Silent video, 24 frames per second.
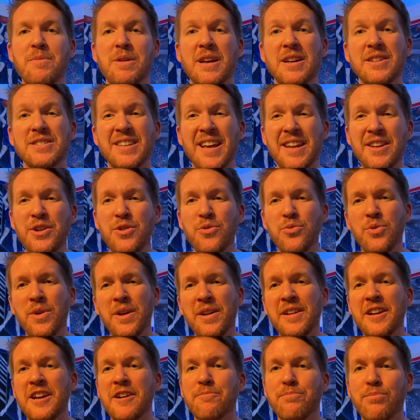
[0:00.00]
because then you
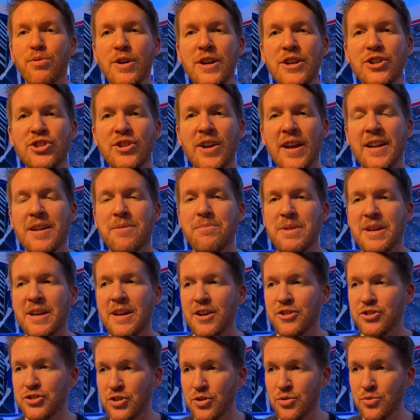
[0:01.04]
really appreciate it
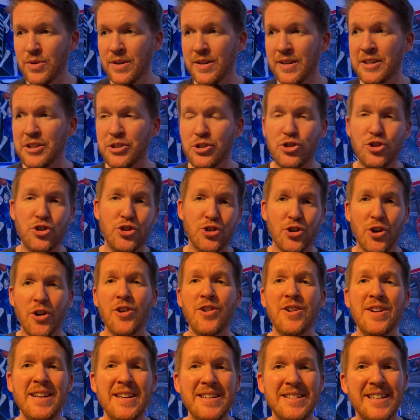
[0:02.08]
because you really
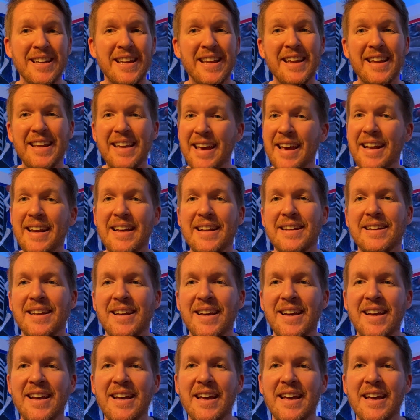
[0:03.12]
journeyed to get it.